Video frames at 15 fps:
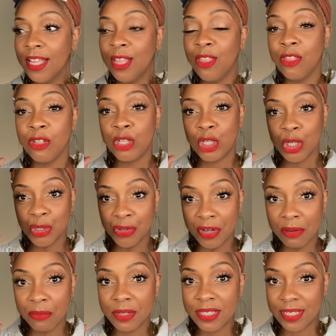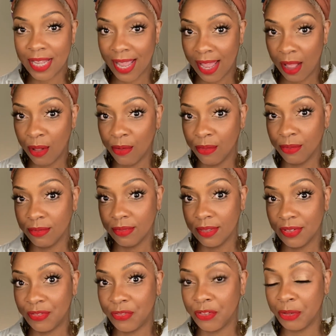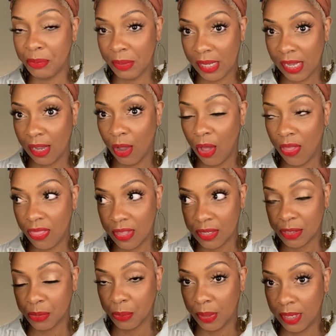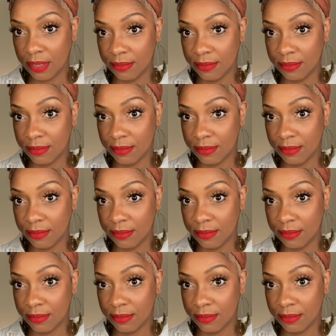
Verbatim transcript: the jury was out for me on this one.